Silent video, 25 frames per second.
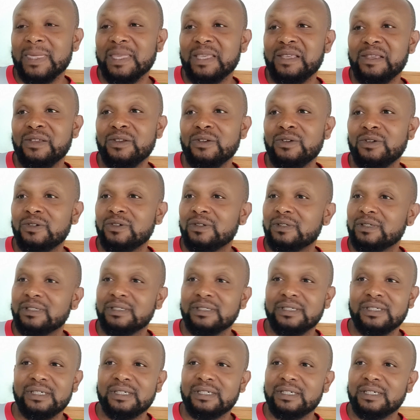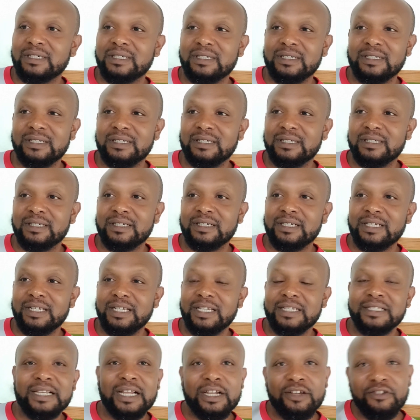you know,
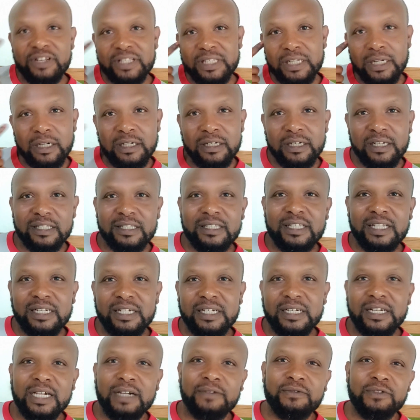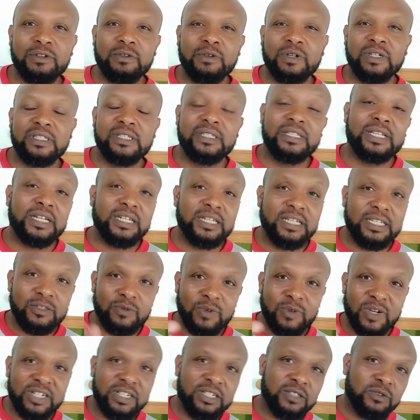it's a greater understanding afterwards, and this is
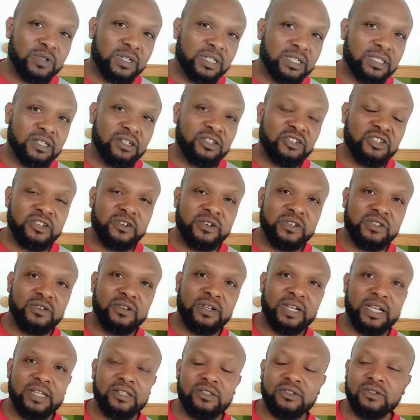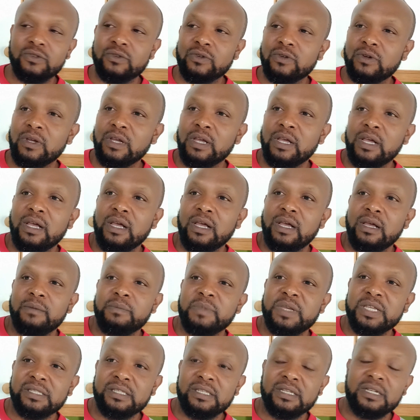why I just wanted to share with you guys. So
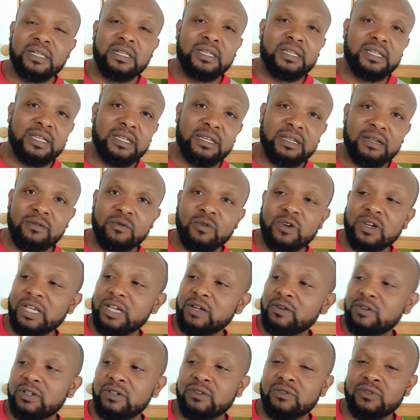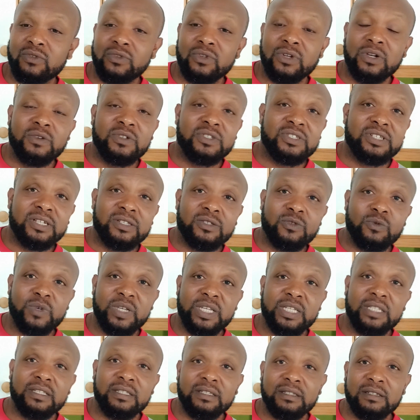basically what I'm going to do now is just
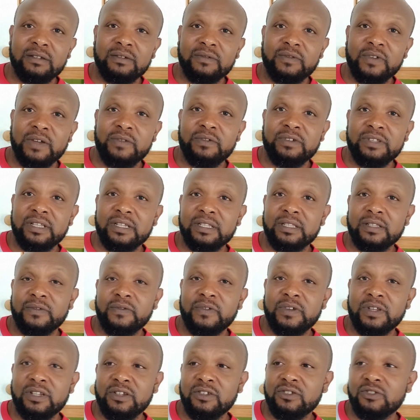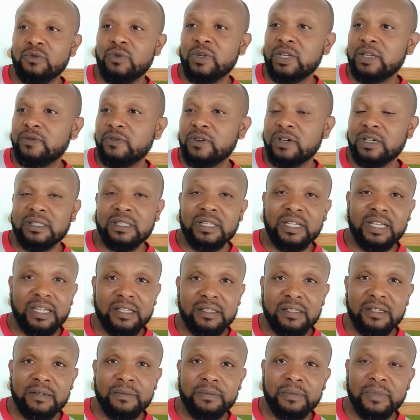wait for everything to finish, wait for her to
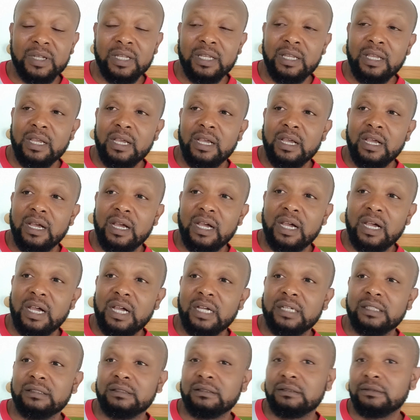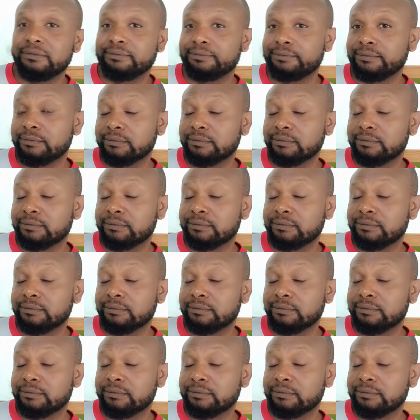get up, and